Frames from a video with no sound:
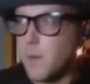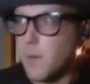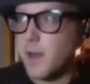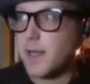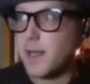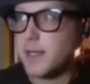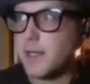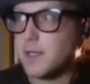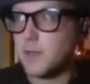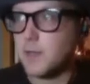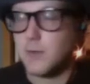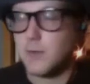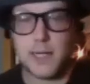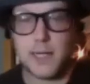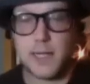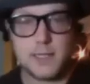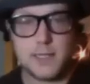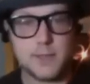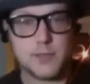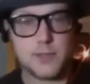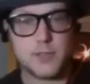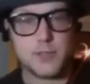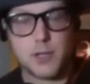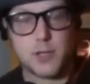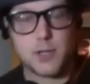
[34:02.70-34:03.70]
why you
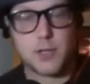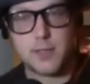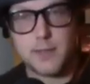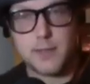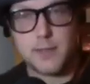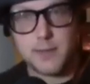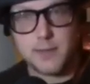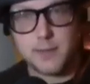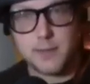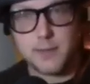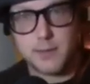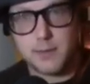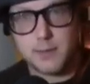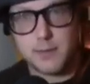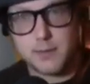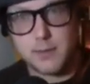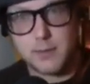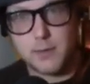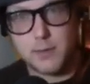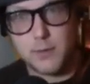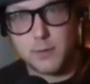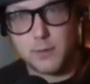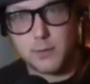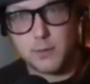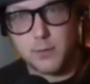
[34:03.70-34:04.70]
kind of started,
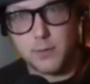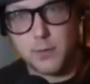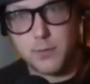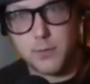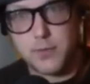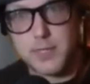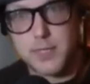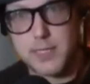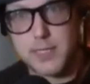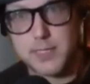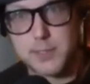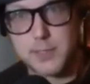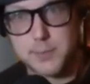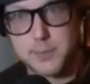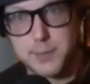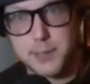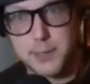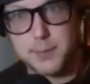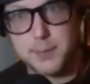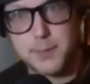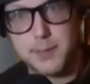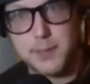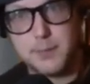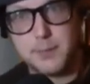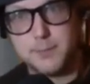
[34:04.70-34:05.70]
quote unquote, the
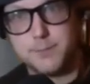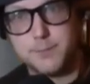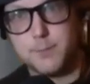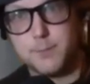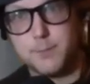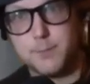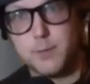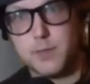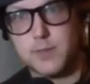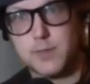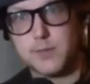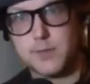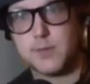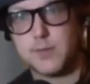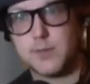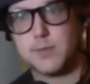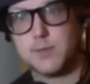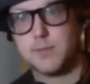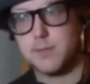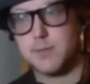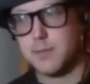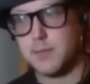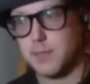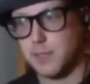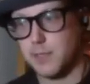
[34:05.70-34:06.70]
experiment? Was,
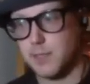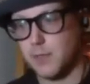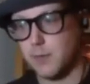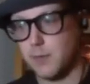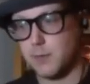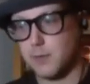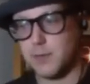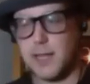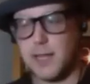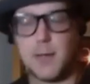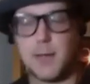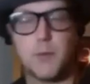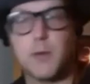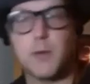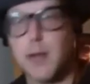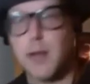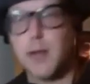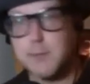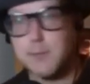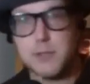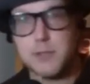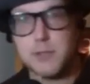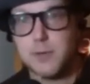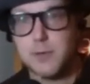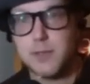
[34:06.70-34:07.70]
you know, like what
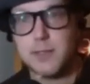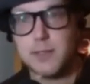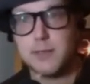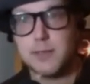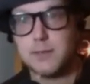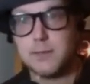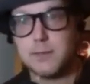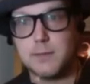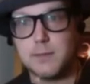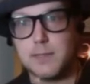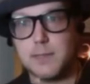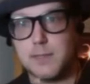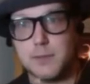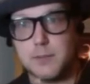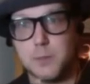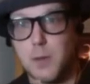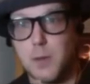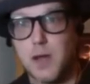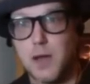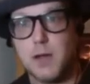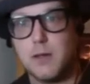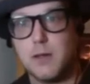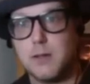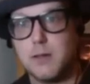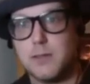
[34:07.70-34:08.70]
I'm doing as
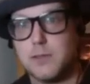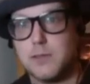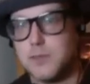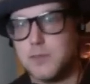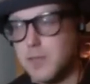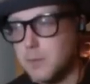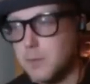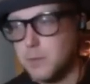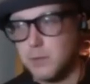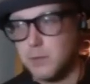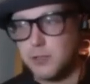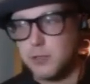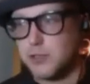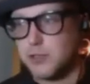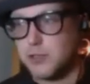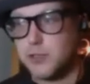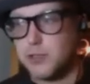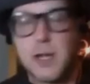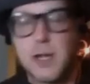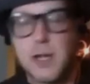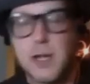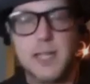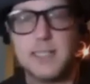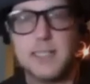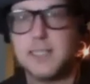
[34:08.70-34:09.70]
well, is that we're just
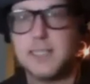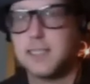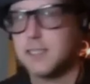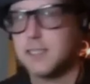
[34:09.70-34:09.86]
trying to